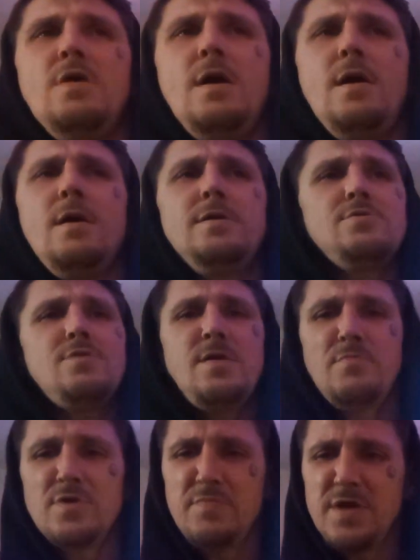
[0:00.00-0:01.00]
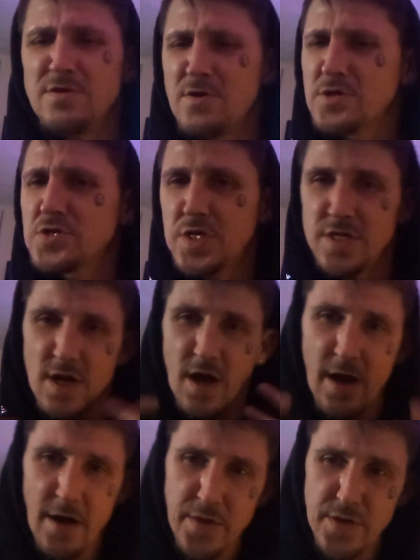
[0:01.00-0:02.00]
you're able to be nurturing to
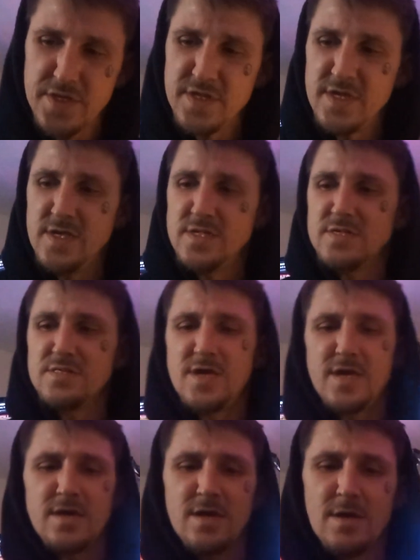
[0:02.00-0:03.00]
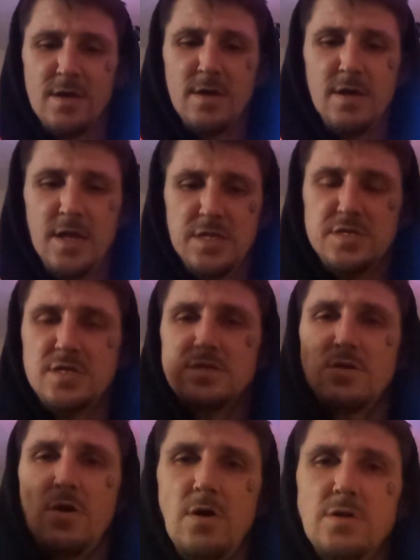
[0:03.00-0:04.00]
others' needs. And like, it's
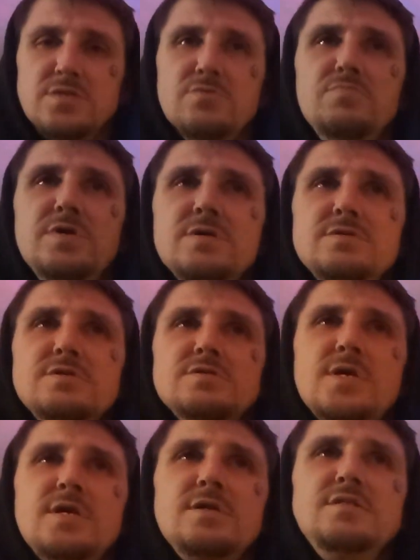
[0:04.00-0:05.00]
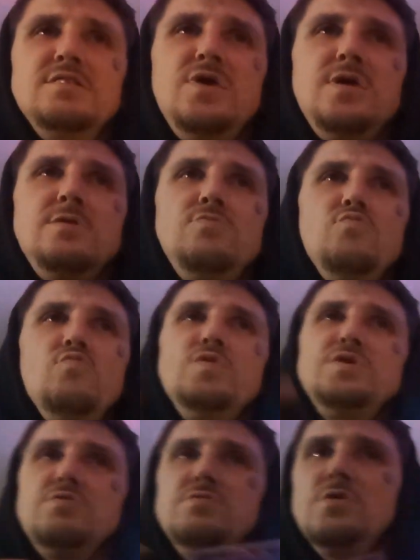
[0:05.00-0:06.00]
just awesome, because it's like, then
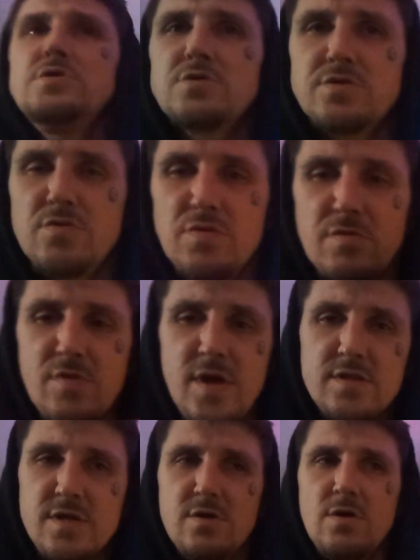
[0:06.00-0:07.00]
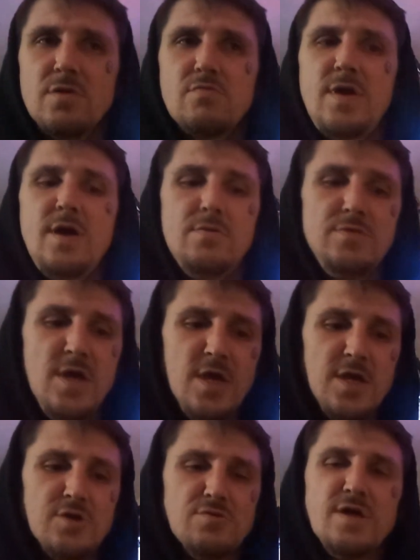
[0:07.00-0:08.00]
when you know you're doing the right thing all around,
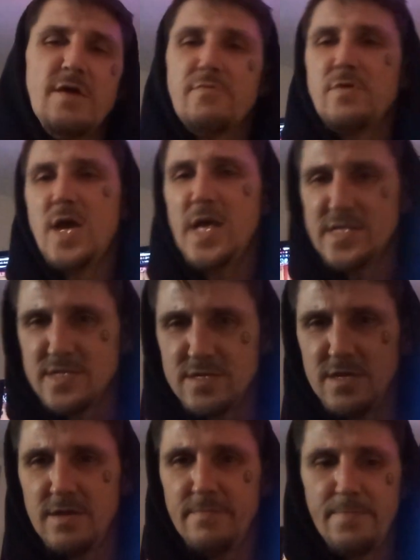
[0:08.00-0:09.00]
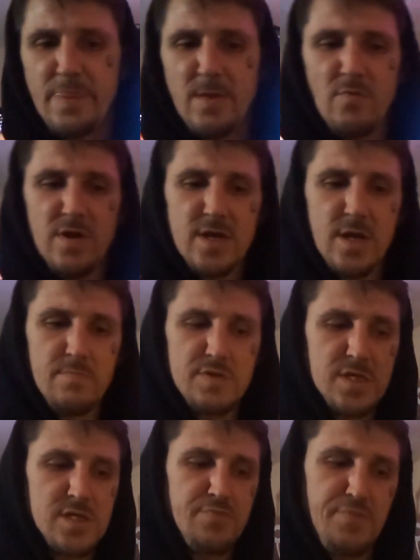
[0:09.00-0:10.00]
you're never hesitant when it comes
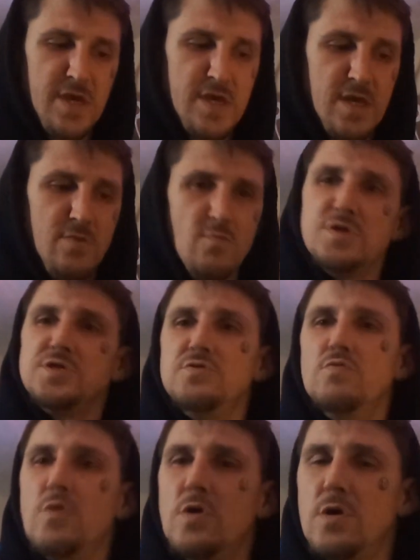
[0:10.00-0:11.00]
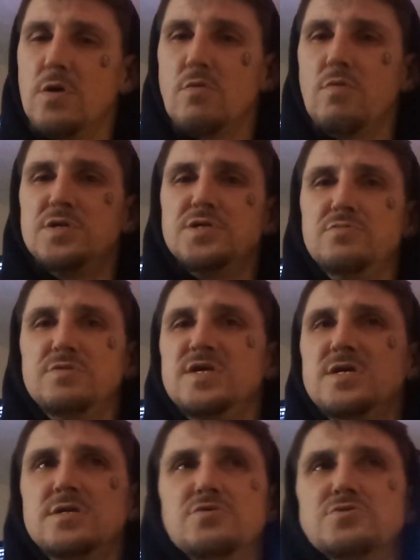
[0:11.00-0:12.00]
to speaking what you want or what you
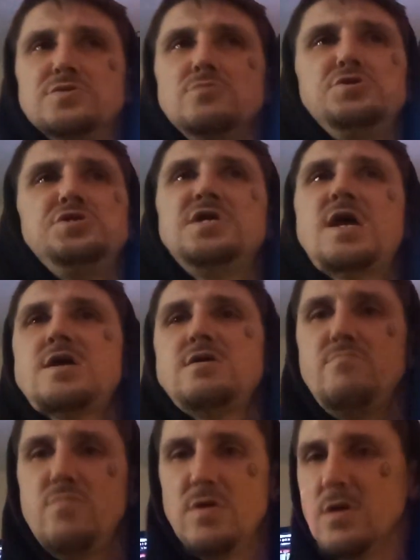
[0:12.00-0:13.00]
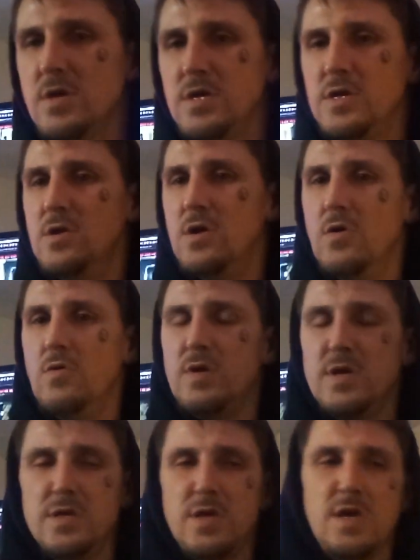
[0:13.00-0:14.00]
need. There's no shame,
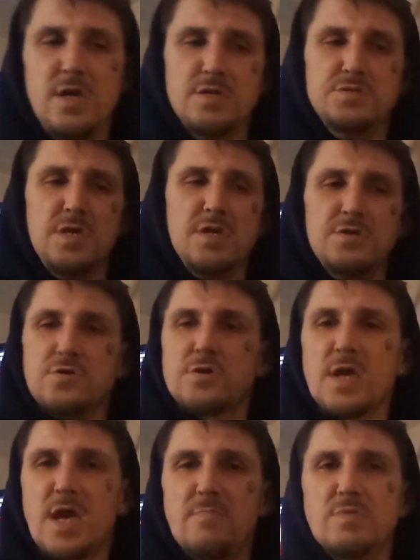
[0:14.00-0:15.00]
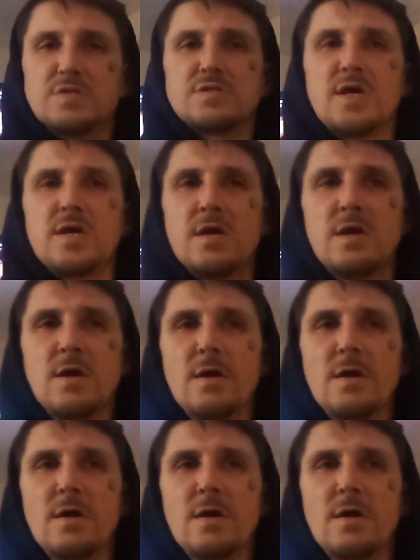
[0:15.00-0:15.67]
in your game. And it's like